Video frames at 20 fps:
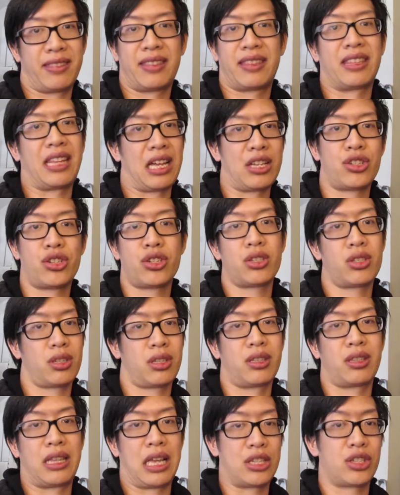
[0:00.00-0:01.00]

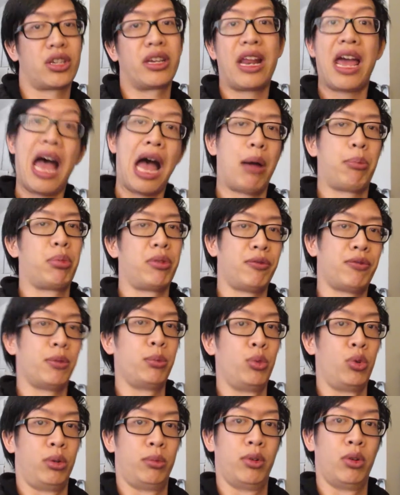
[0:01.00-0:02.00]
that's gonna happen
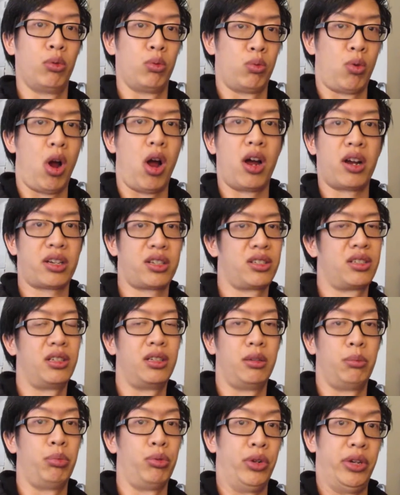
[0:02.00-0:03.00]
from normal rocks
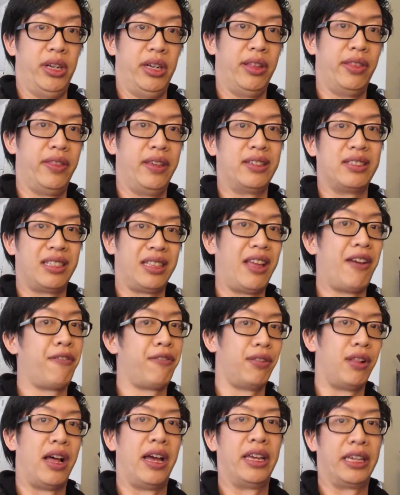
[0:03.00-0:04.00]
and debris and things like that
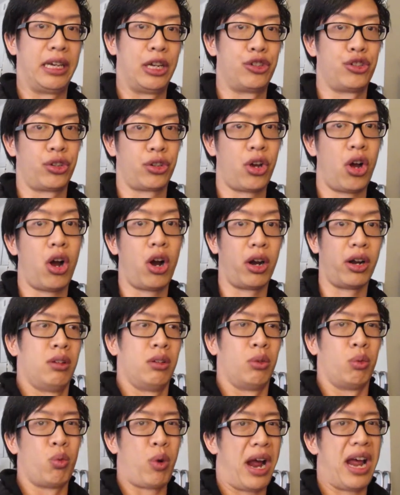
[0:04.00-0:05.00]
flying at your car.
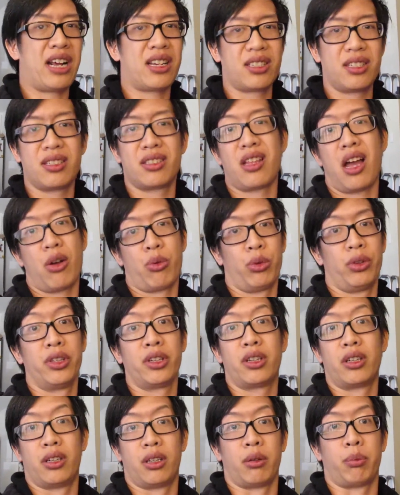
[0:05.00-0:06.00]
Wax is not really
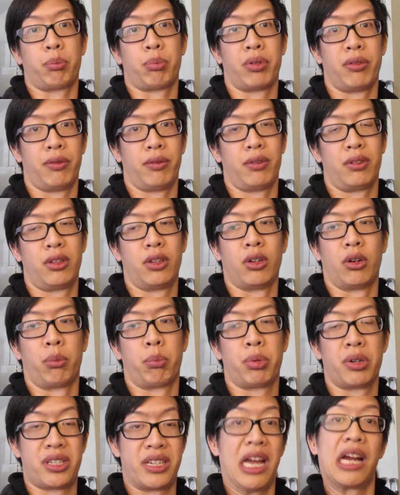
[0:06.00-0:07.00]
gonna,
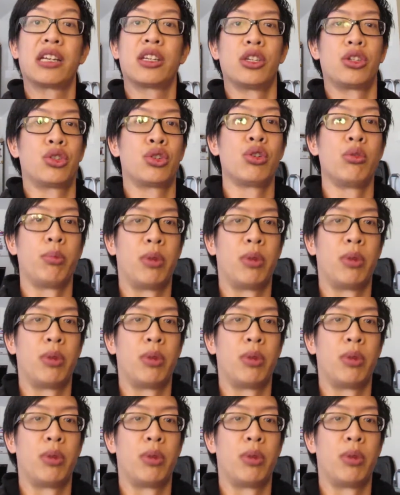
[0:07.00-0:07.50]
protect too